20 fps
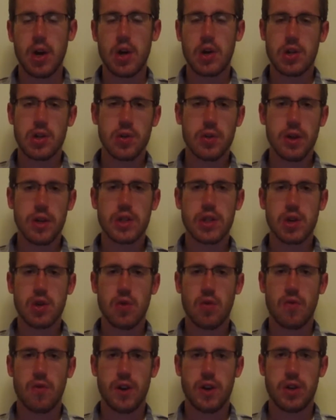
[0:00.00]
So that's a
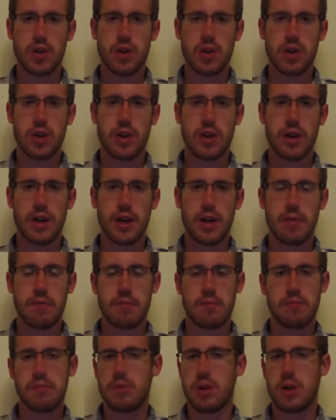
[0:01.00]
cool feature, in
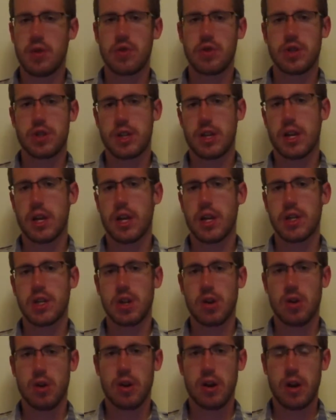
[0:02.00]
that, just in case
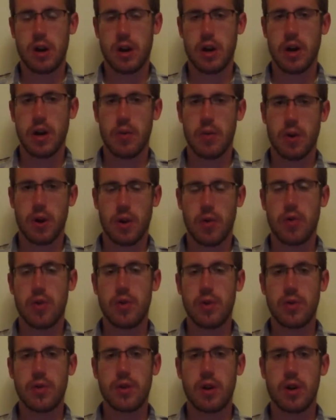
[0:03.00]
you're in an area where you
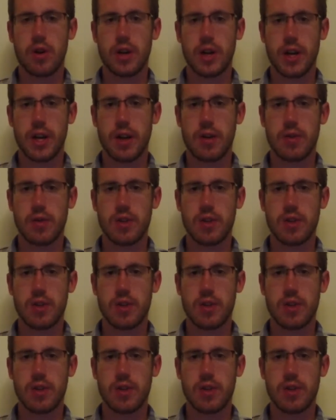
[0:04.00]
aren't getting